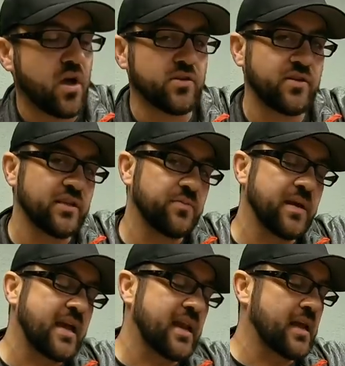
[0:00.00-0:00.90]
Also this
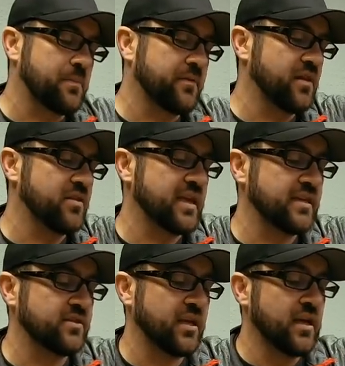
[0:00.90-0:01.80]
week I got a couple of other
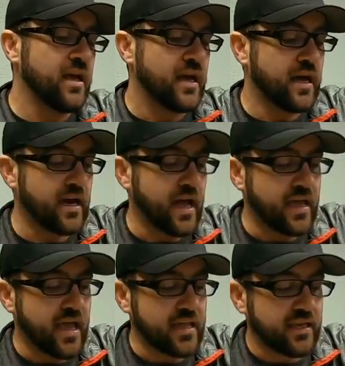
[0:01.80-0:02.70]
things.
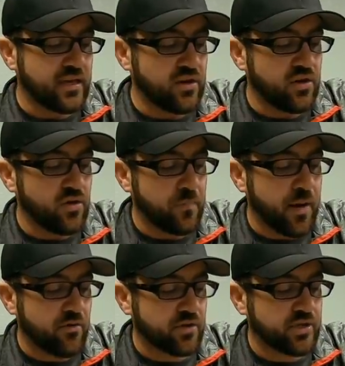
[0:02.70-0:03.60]
I got the new
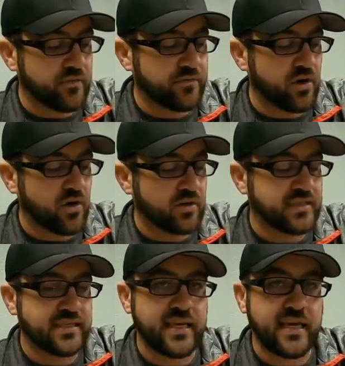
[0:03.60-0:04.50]
PowerShift
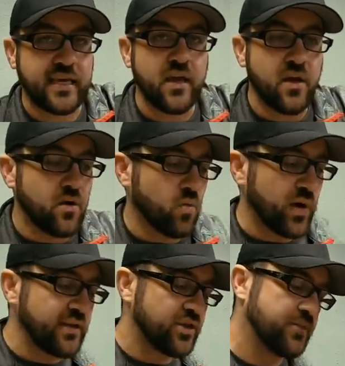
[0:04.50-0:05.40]
RC
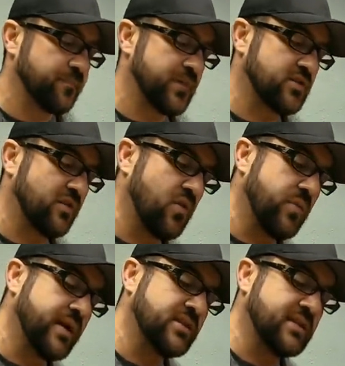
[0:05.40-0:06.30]
winch. The servo
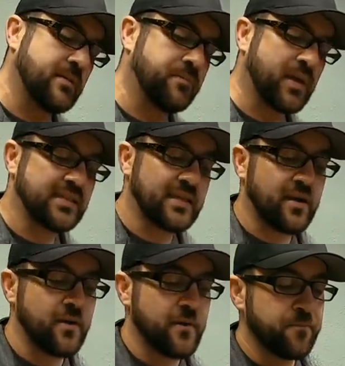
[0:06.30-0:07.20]
winch is in place
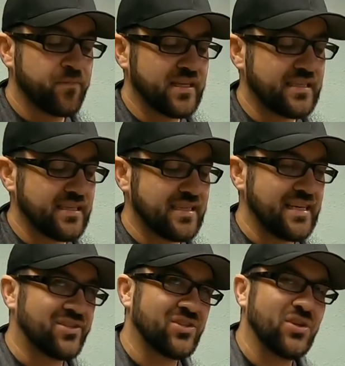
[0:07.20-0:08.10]
there. This is
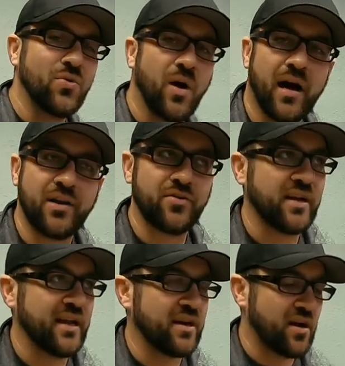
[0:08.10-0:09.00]
the
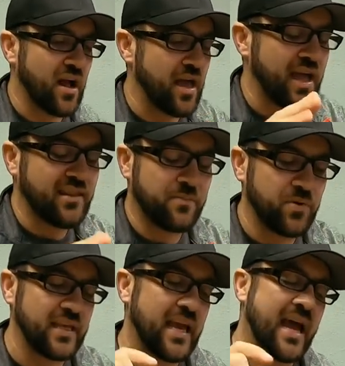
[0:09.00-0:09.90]
200, or I'll have to
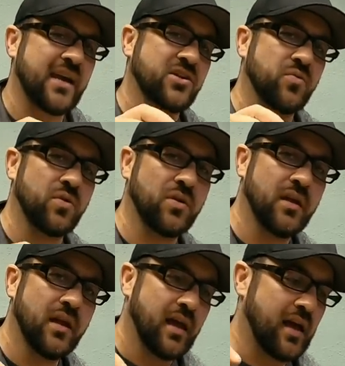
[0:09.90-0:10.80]
put the actual
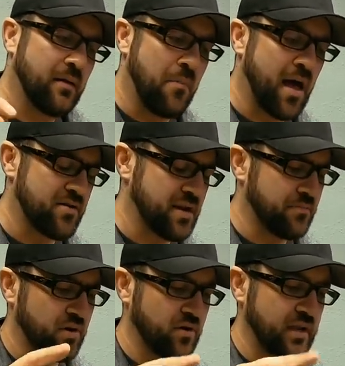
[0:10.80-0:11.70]
model
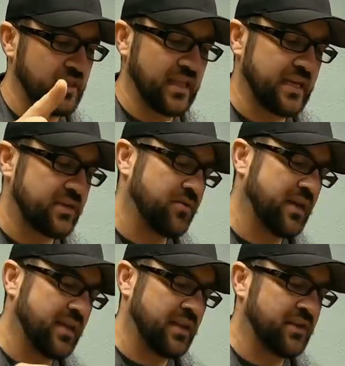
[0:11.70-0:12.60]
number and link to
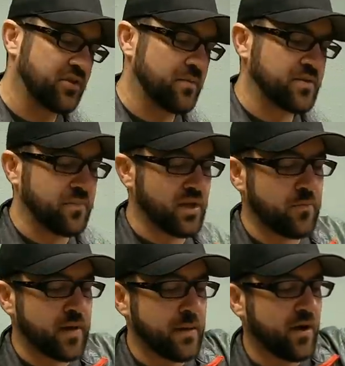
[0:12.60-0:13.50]
it in the description
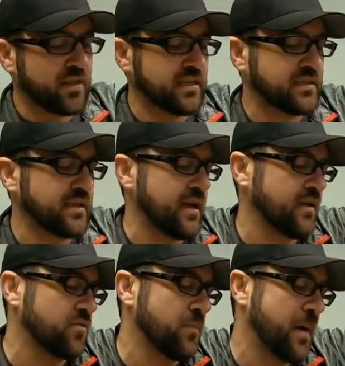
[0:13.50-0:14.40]
below. But I bought this
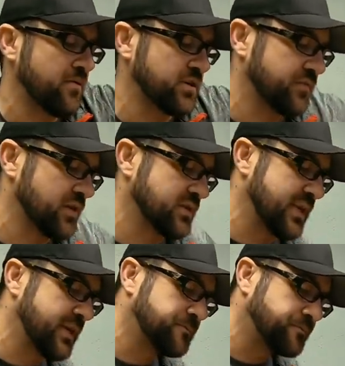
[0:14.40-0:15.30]
through PowerShift
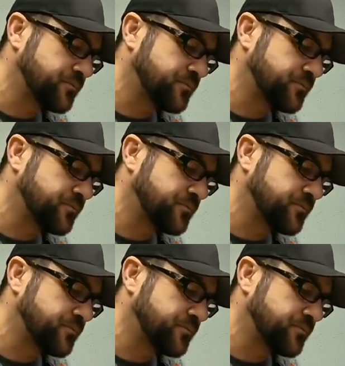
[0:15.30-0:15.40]
RC.